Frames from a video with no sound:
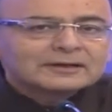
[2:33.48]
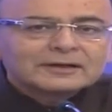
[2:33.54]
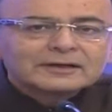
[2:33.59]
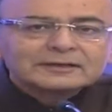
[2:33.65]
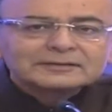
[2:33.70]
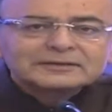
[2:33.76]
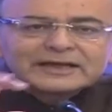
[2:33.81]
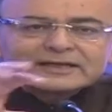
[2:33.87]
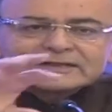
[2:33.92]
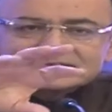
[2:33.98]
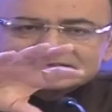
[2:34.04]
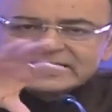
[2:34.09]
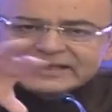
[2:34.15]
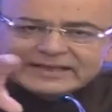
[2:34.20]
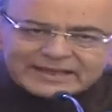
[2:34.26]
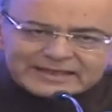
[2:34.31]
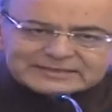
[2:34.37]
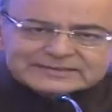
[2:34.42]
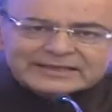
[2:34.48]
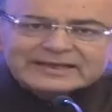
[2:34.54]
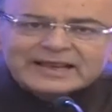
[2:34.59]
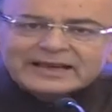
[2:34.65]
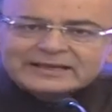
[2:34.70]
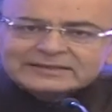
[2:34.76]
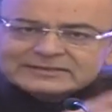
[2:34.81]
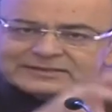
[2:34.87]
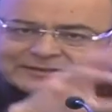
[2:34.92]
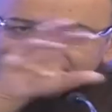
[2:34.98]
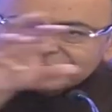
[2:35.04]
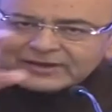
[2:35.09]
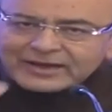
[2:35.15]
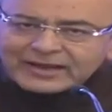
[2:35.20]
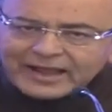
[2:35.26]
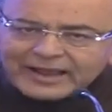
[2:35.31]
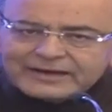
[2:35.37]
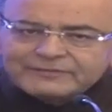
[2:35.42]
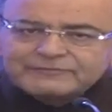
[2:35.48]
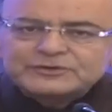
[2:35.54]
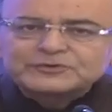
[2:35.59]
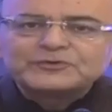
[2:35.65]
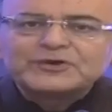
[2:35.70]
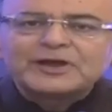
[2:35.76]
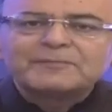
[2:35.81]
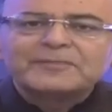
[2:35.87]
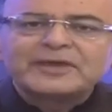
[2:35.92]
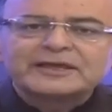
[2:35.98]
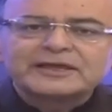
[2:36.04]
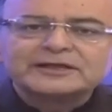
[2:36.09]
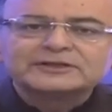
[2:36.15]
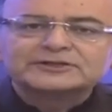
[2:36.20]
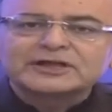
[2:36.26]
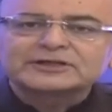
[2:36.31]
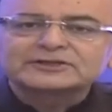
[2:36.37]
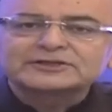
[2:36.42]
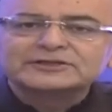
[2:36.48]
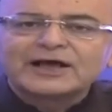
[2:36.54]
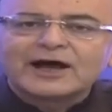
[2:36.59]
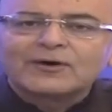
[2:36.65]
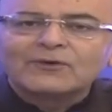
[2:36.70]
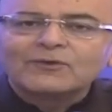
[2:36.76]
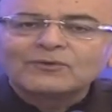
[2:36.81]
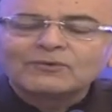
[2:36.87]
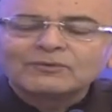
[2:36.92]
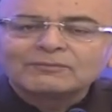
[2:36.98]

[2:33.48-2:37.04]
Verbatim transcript: that a serious analysis of the kind which we are making just now